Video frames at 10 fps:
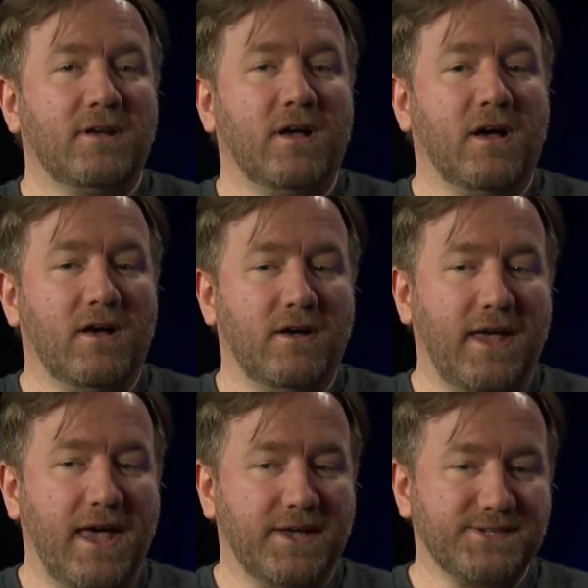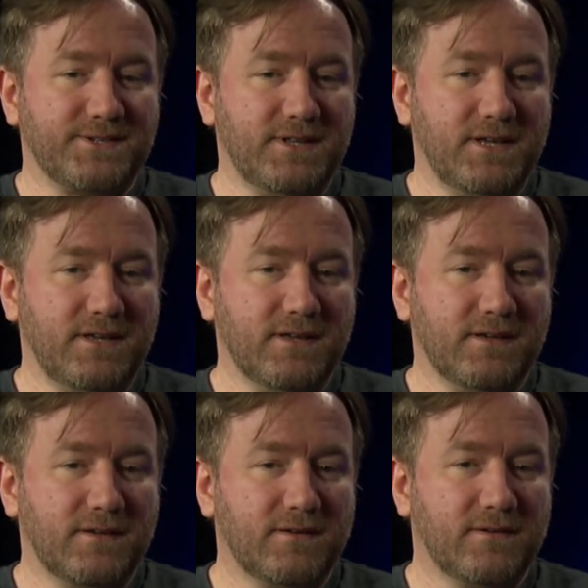uh, as the
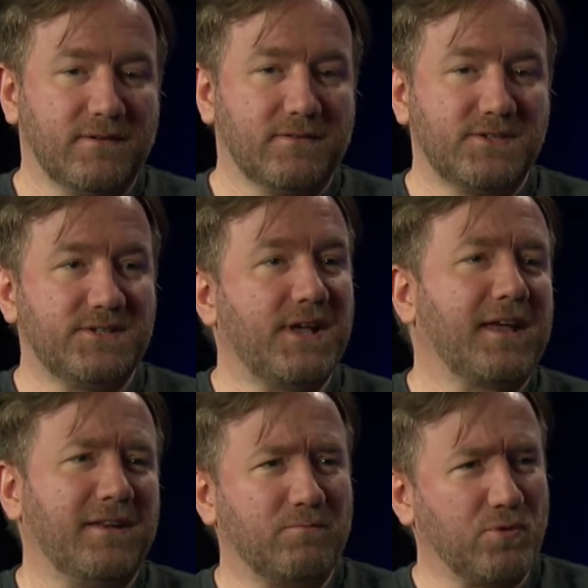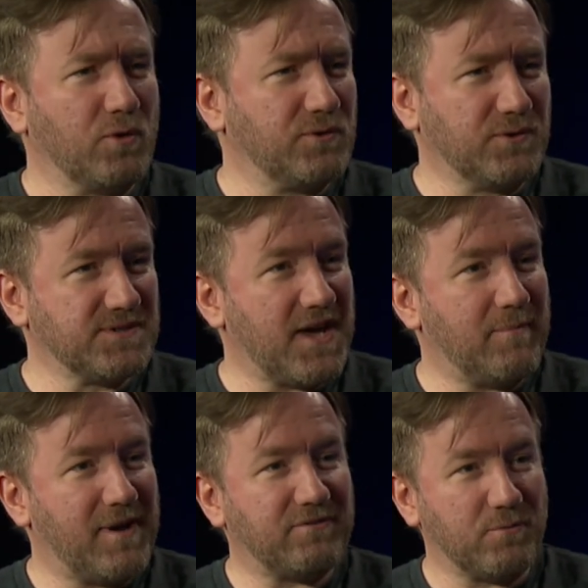second Pro Tools
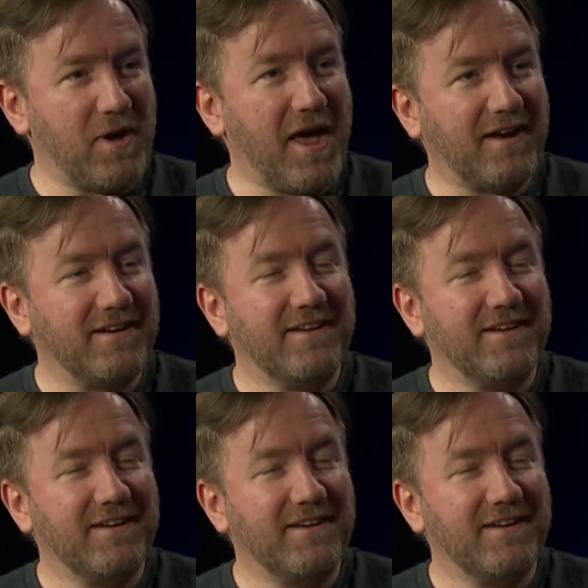op after Pat